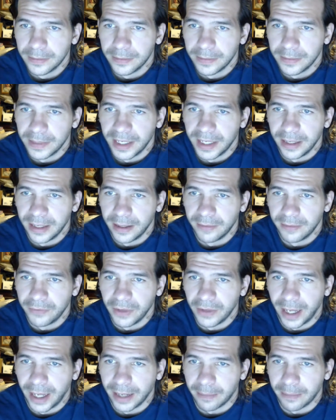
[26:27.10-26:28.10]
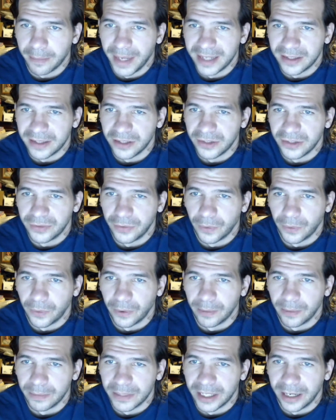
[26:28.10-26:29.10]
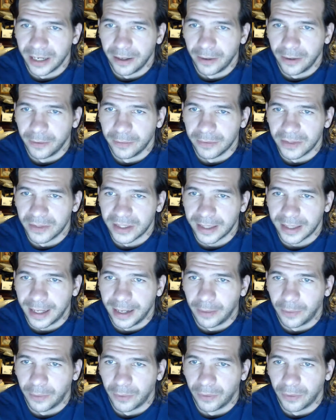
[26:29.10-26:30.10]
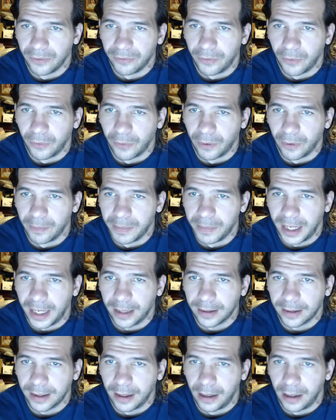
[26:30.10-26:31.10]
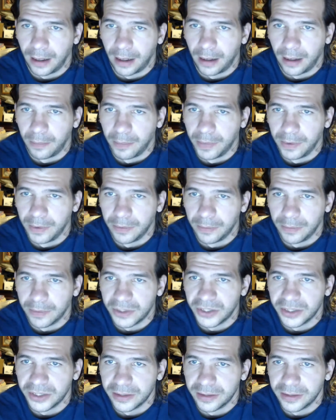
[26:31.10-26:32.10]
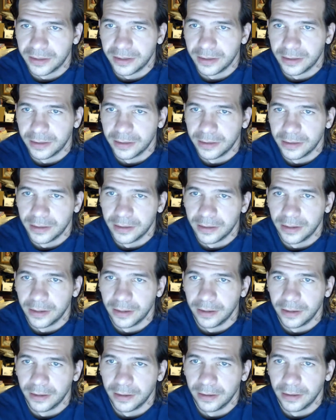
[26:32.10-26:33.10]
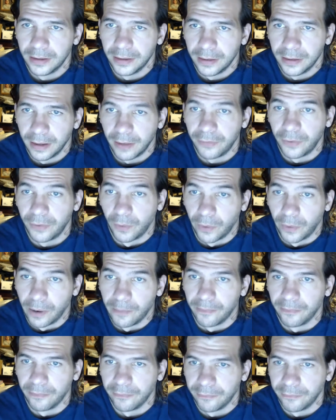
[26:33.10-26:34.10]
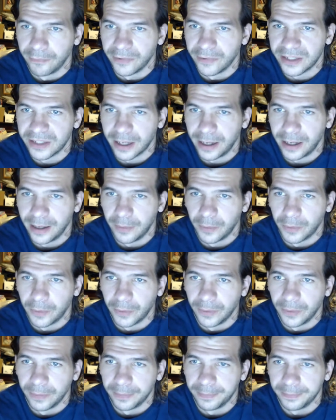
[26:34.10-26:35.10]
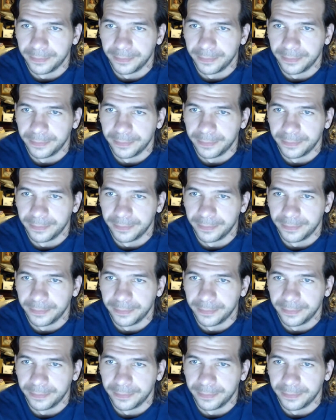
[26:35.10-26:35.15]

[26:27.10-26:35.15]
And if you like message forums, I own skywarnforum.com, which is a forum for Skywarn.